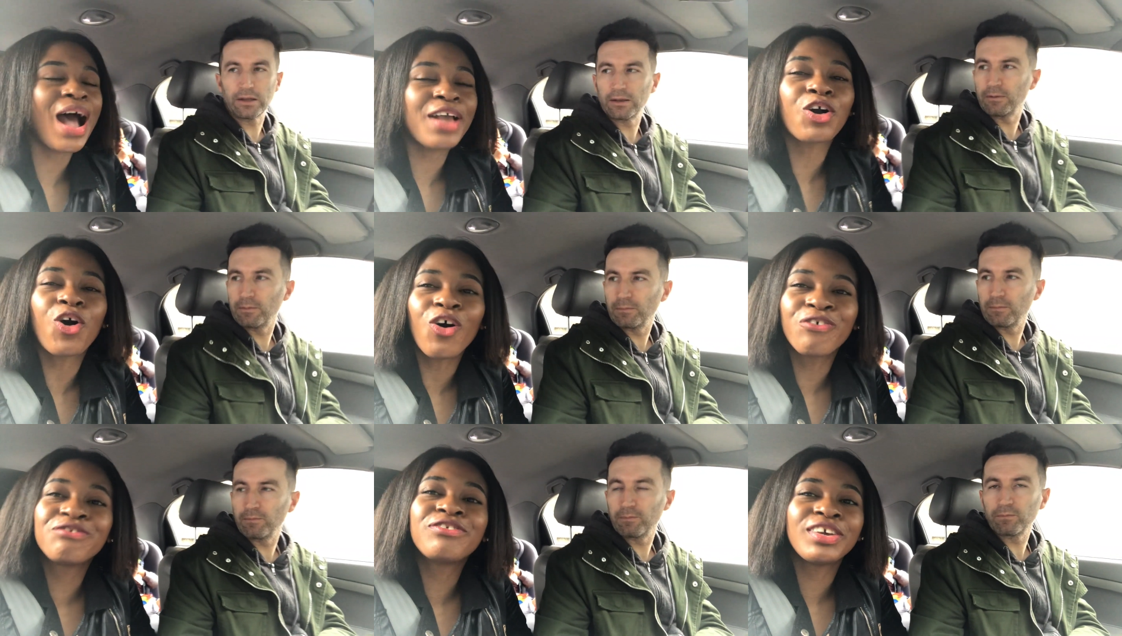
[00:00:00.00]
Speaker 1: buy
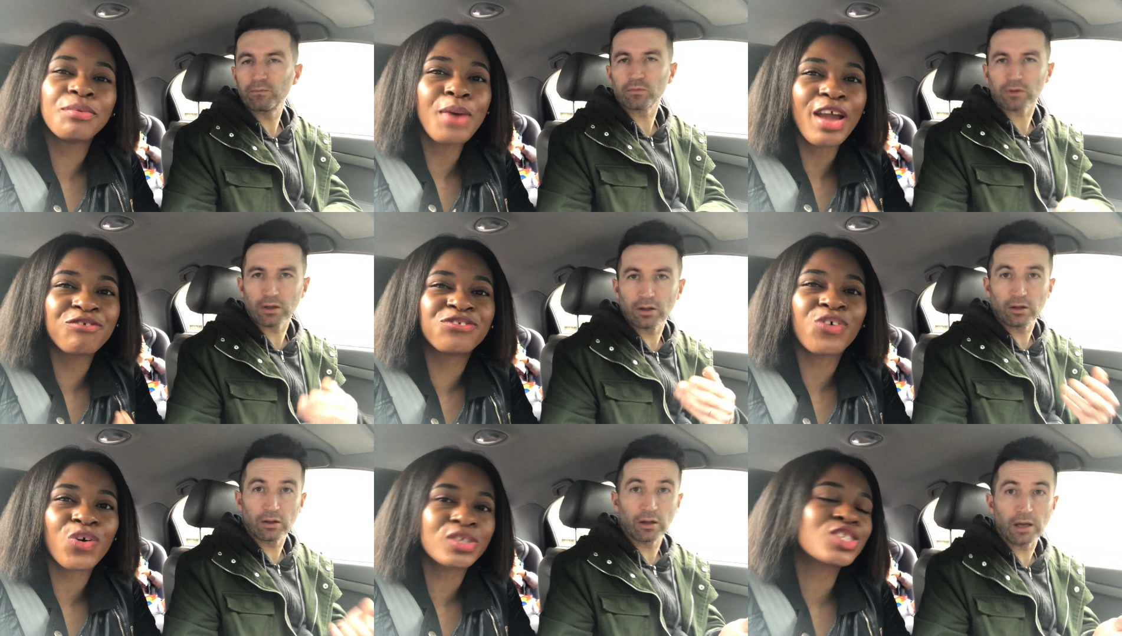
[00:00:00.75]
coffee by
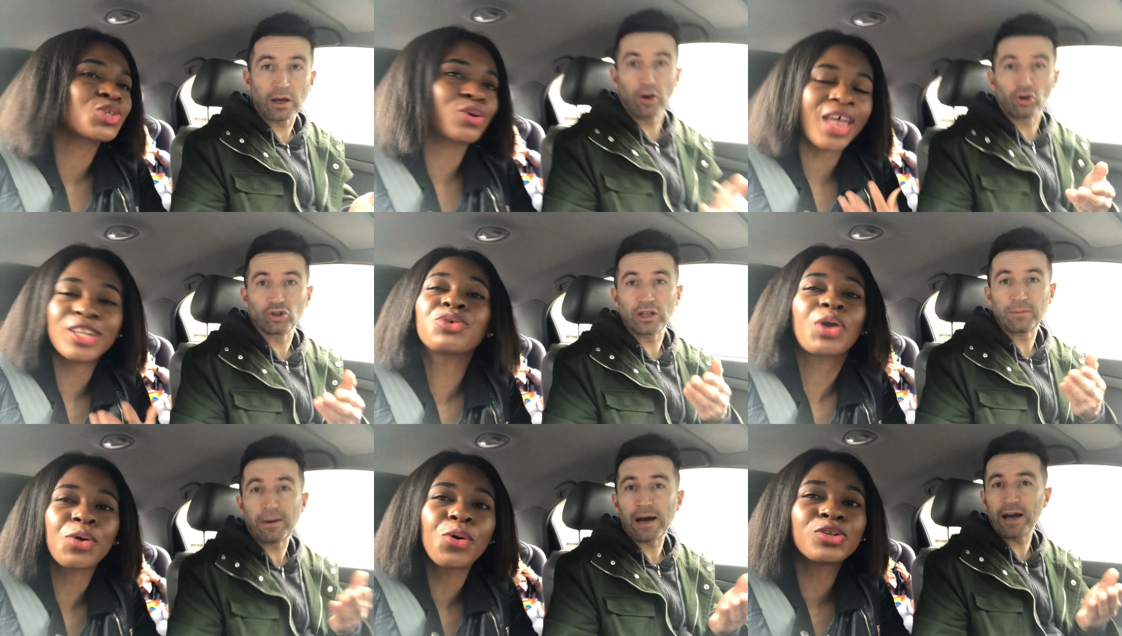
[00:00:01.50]
force so
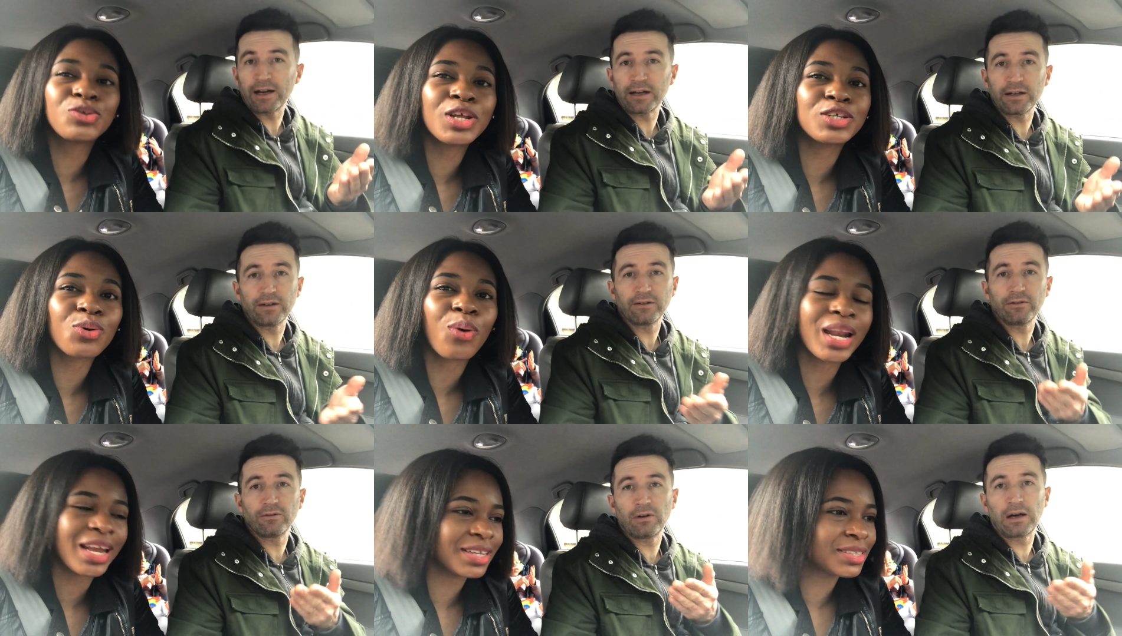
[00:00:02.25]
that you can go to the
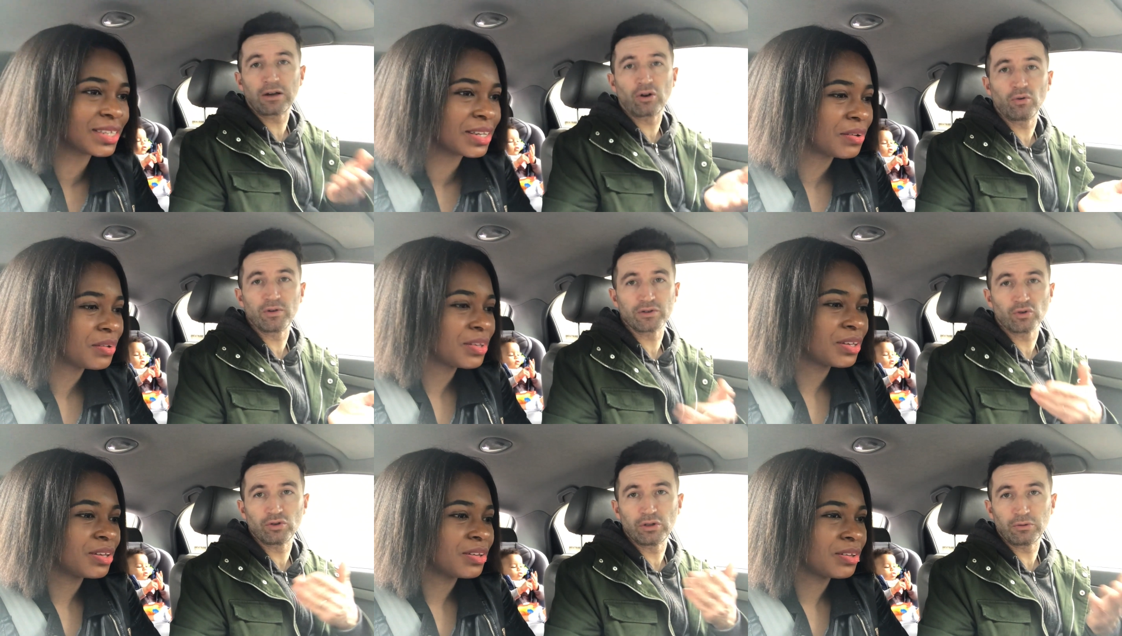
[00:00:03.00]
toilet. Are
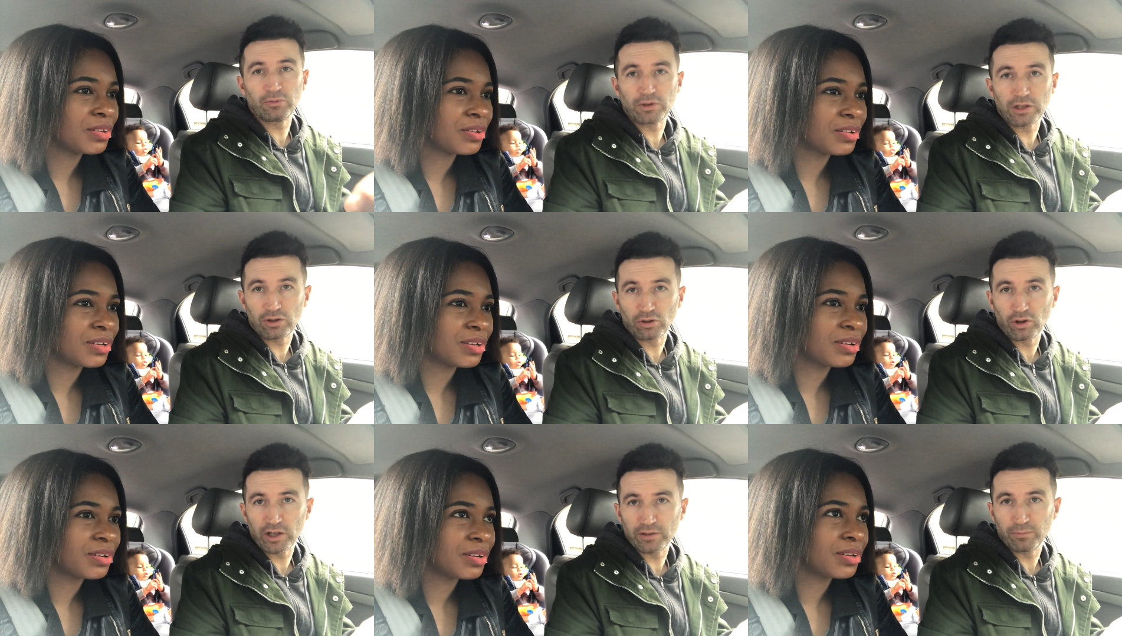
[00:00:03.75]
Speaker 2: always order with
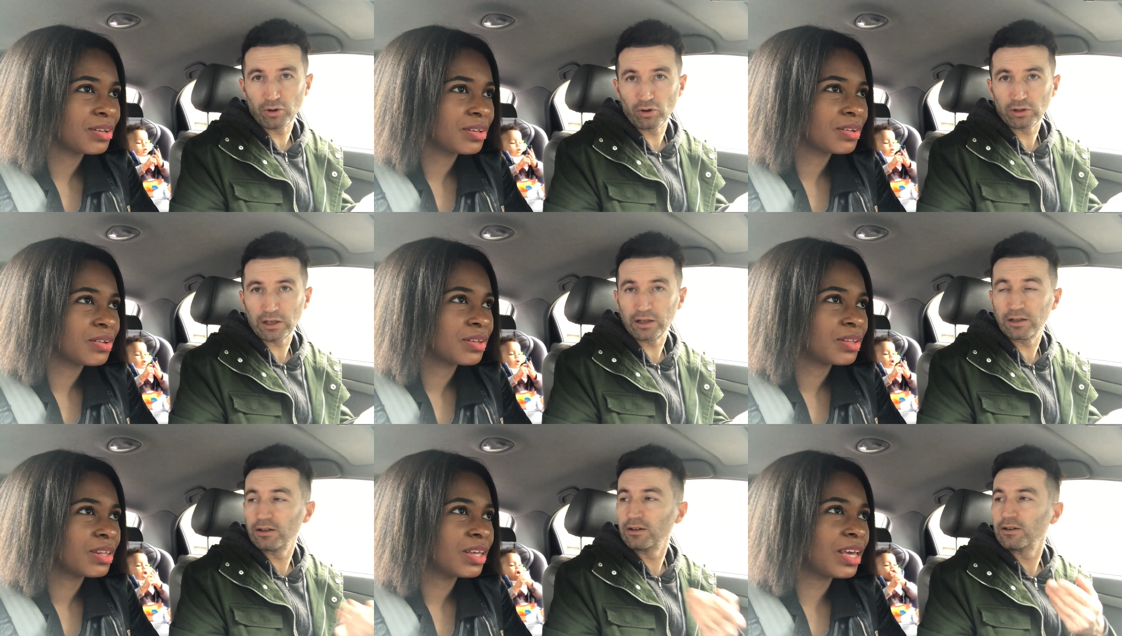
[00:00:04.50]
toilet
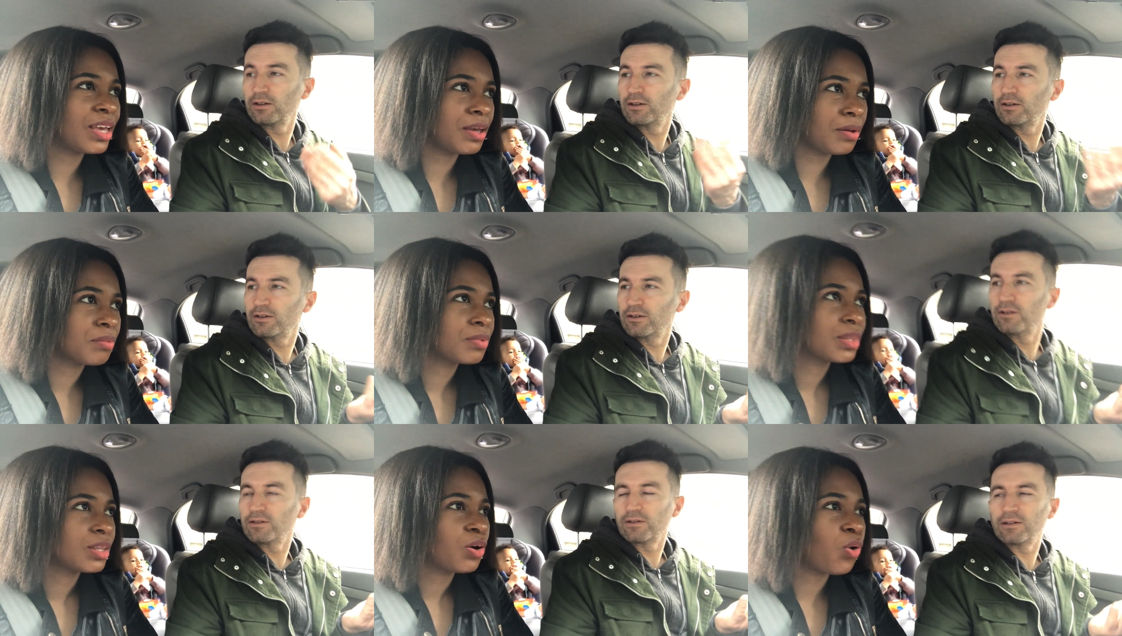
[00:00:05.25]
broken.
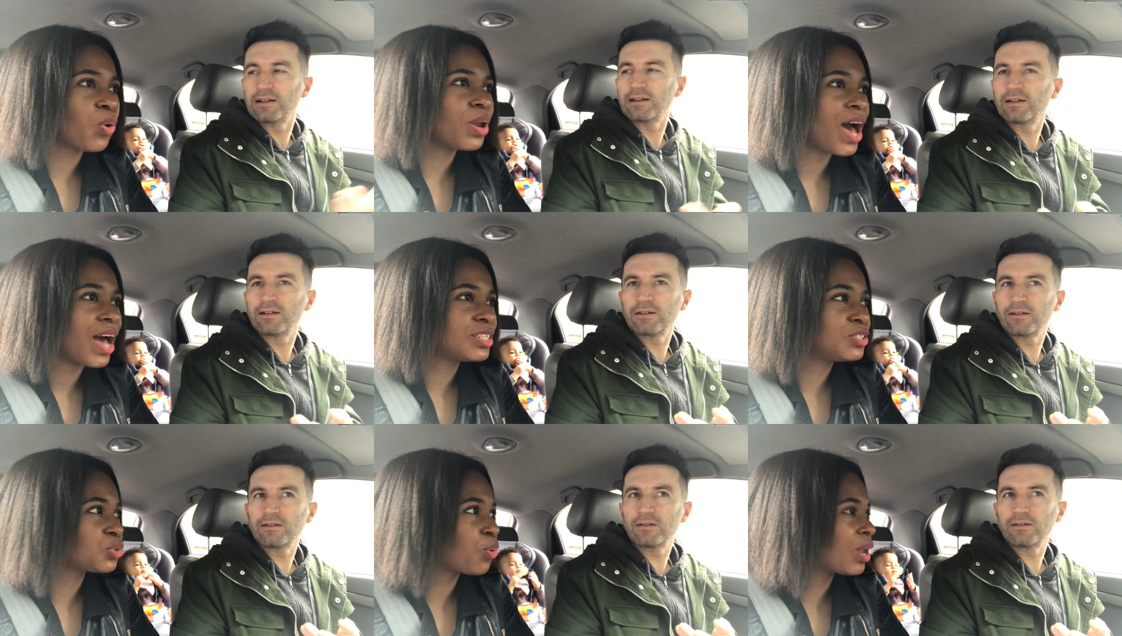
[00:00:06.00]
Speaker 1: Yeah, or
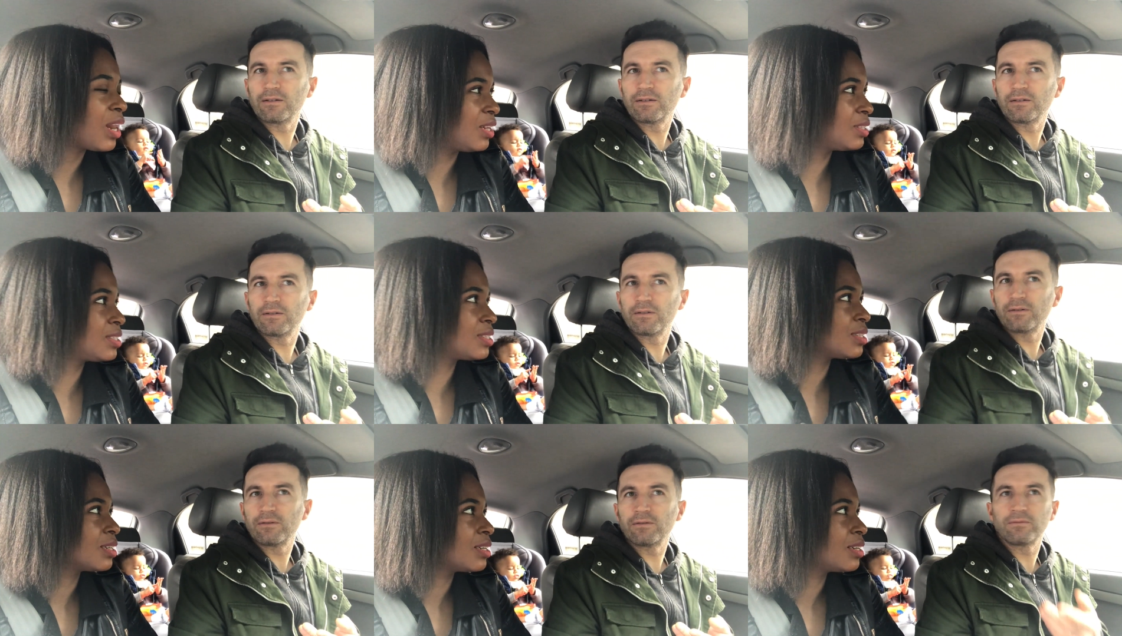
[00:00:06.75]
dirty
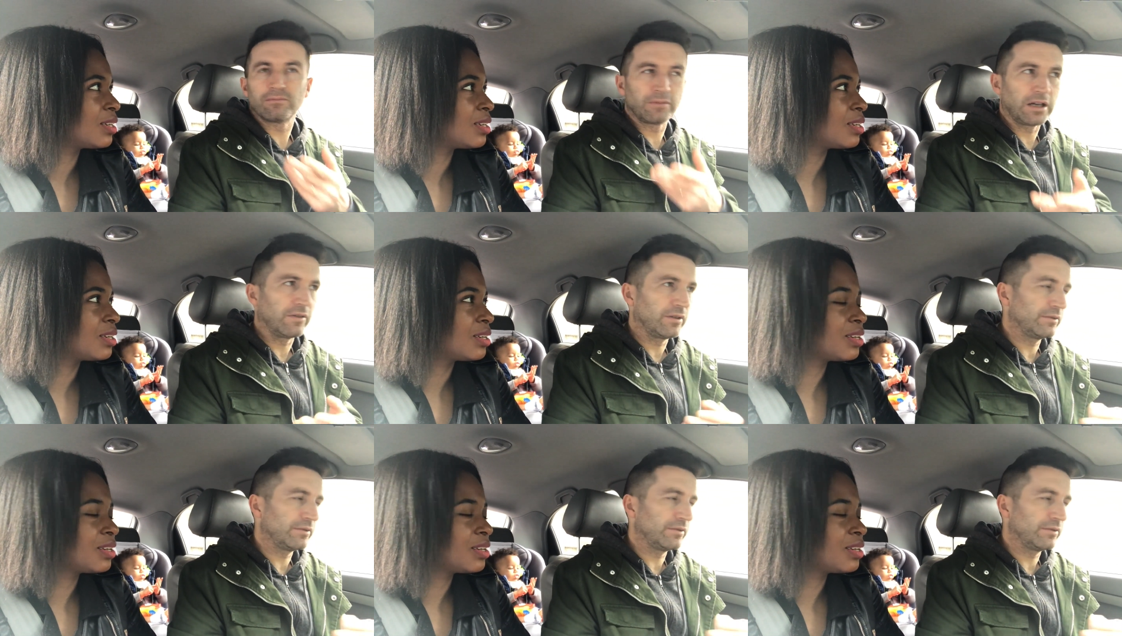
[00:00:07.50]
toilets. Bravo.